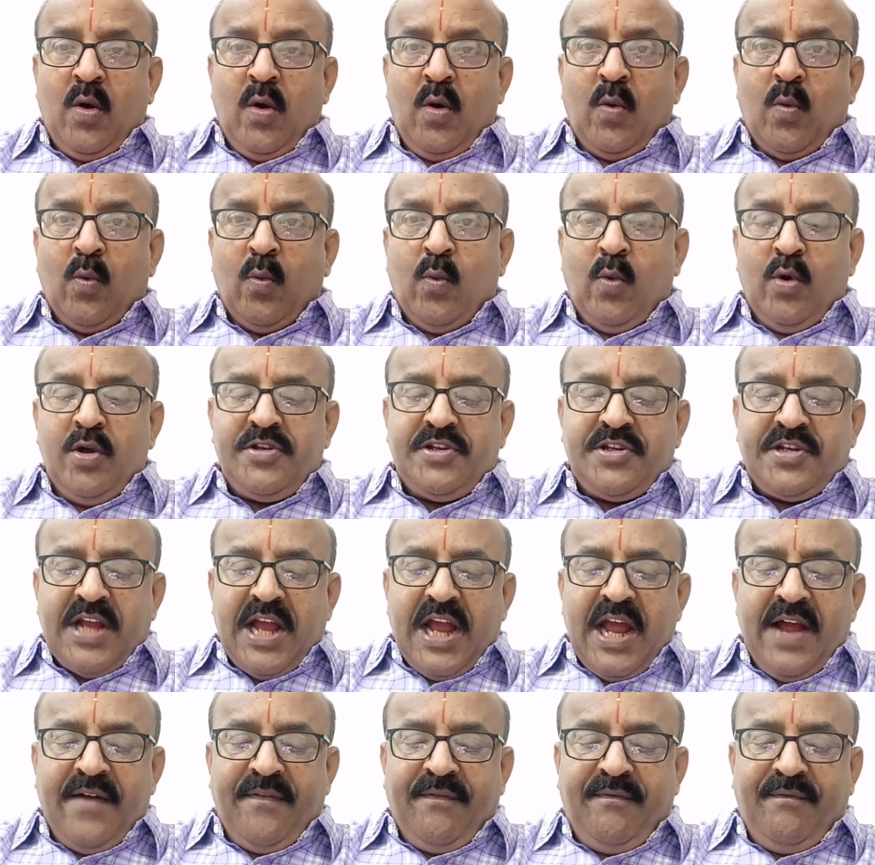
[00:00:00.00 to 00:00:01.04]
which
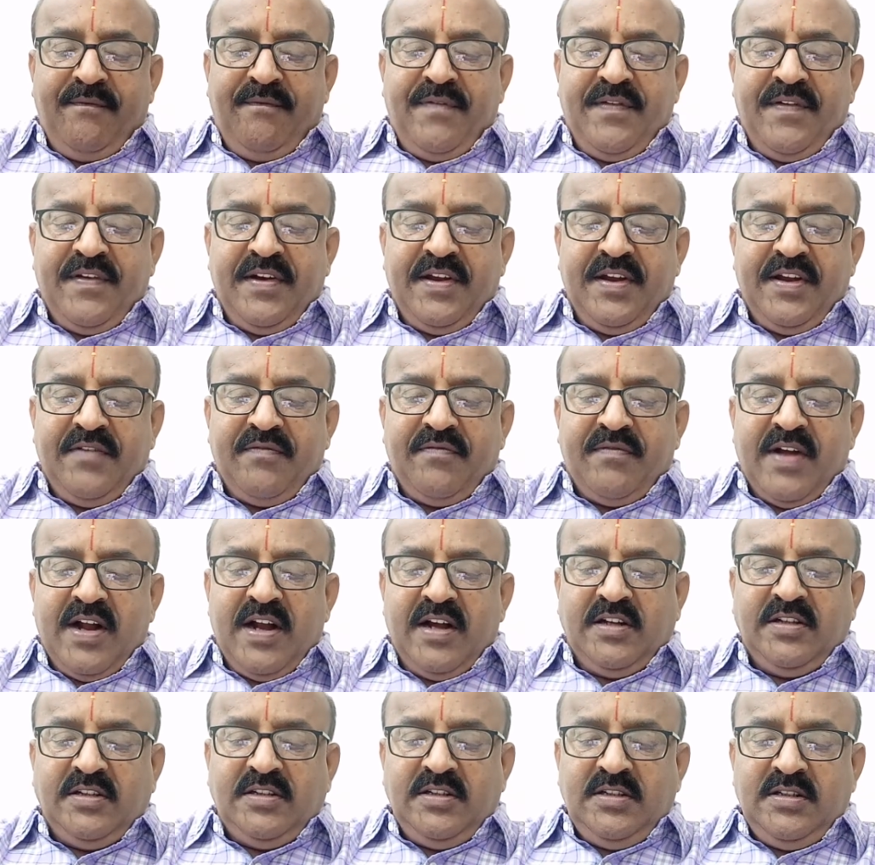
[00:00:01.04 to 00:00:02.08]

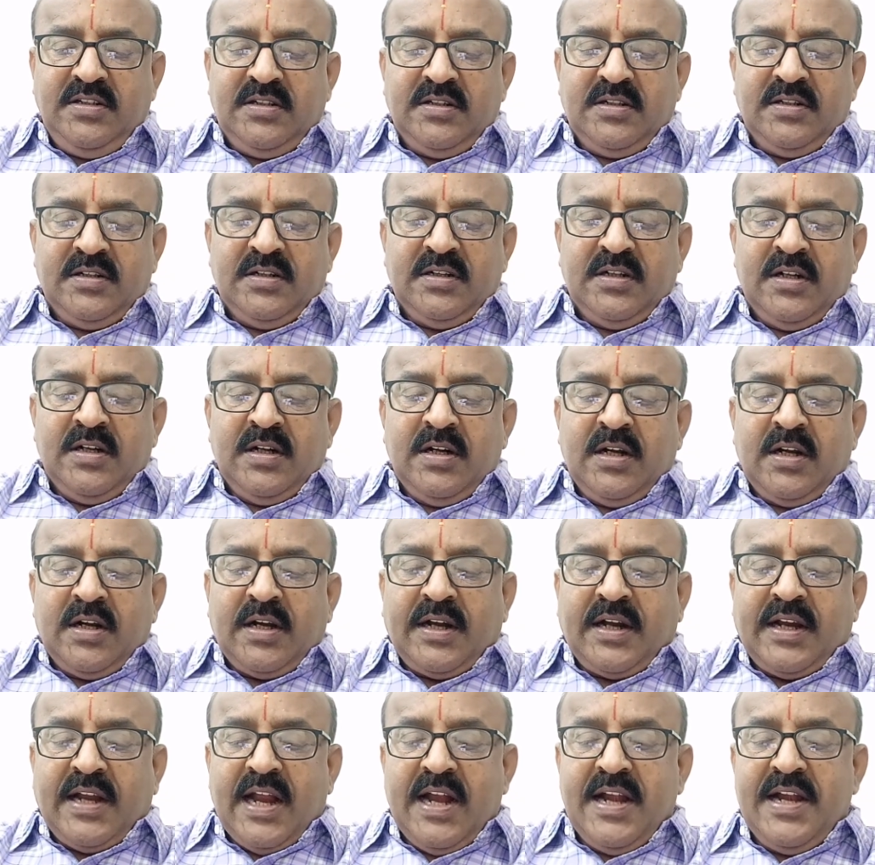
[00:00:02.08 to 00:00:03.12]
everyone
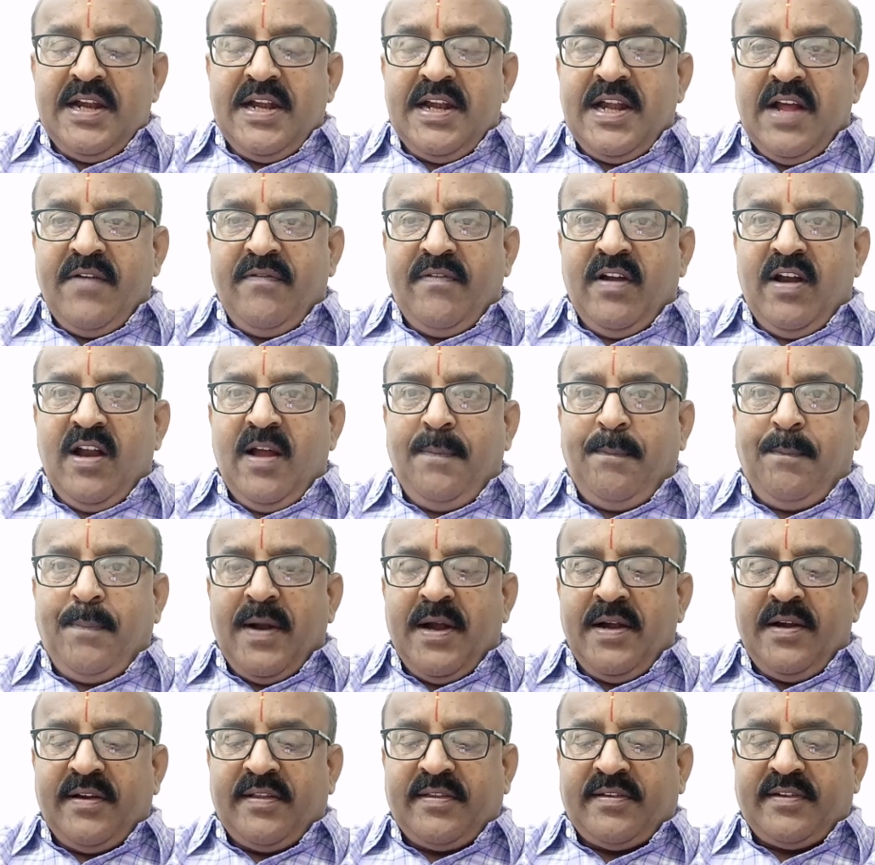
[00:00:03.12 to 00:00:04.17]
can develop
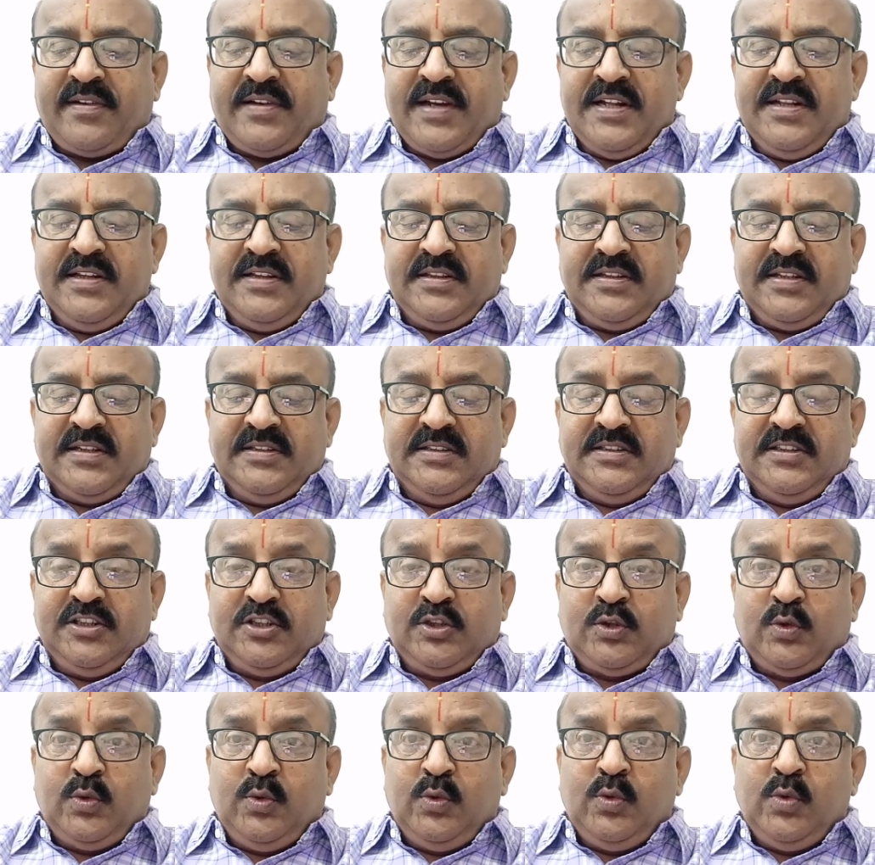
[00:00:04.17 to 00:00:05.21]
and strengthen
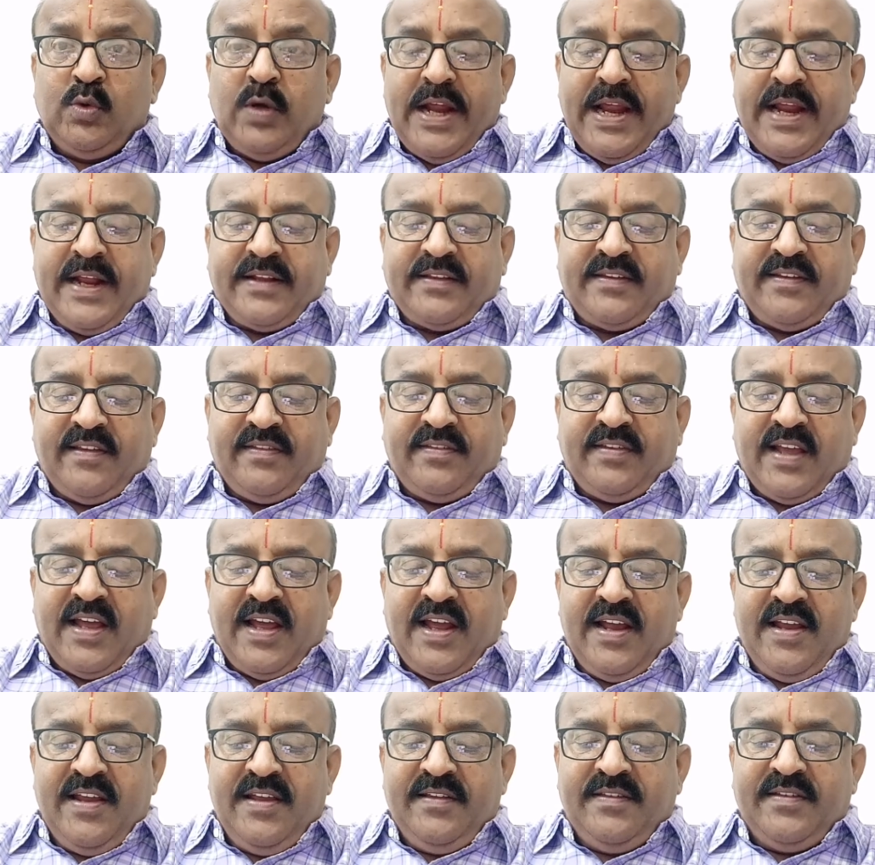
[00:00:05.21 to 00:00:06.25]
through
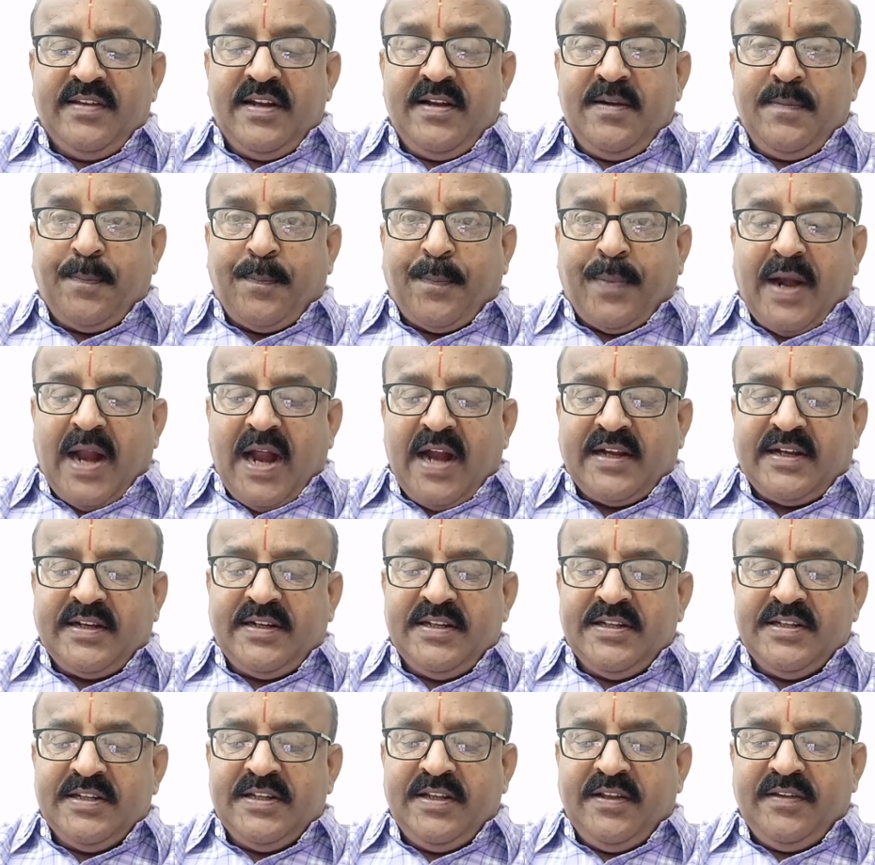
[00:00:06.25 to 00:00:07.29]
exercise and
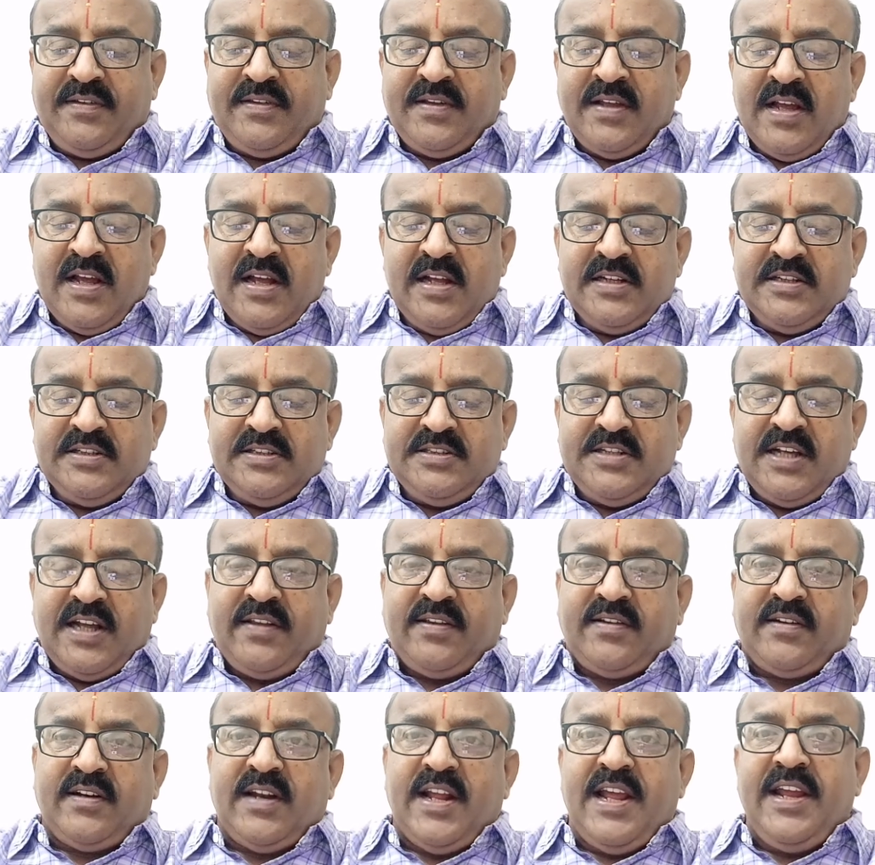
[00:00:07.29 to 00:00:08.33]
practice,
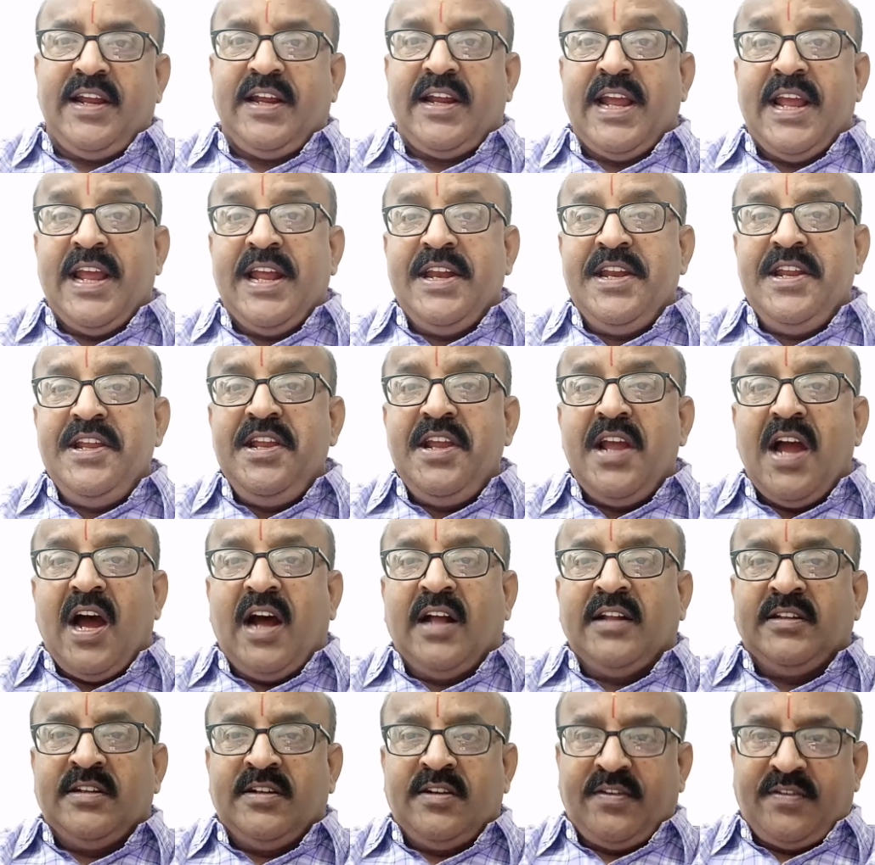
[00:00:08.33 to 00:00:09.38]
just like any
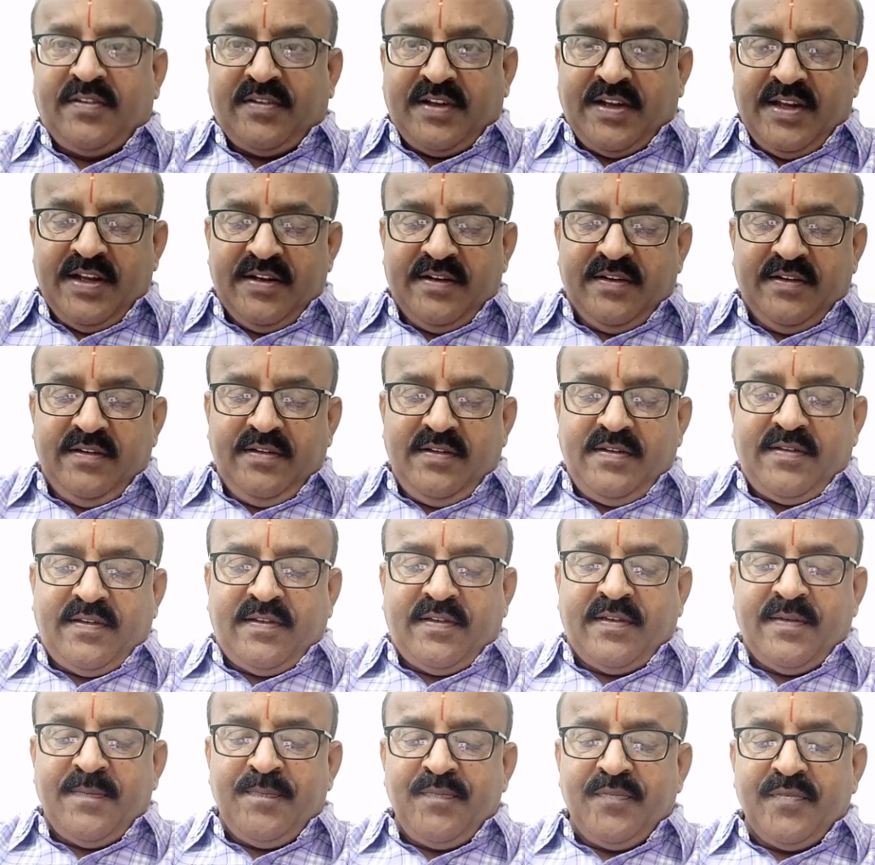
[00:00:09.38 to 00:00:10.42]
other skills.